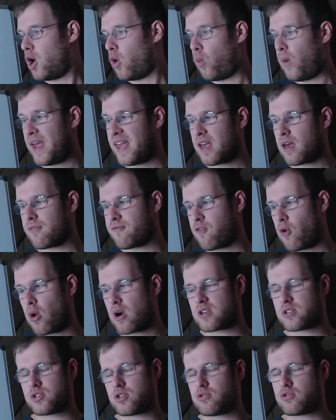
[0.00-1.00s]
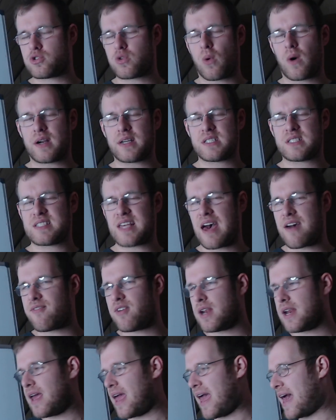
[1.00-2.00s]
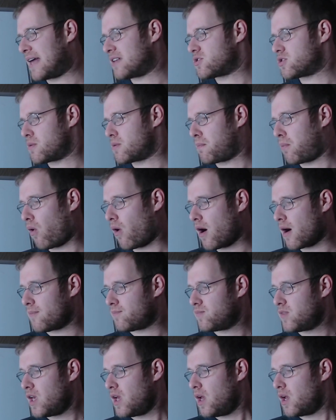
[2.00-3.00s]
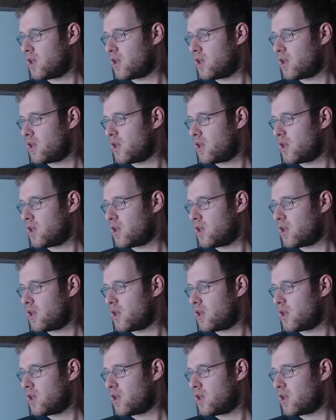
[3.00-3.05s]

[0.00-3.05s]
Wink, four, two twenty-seven at support.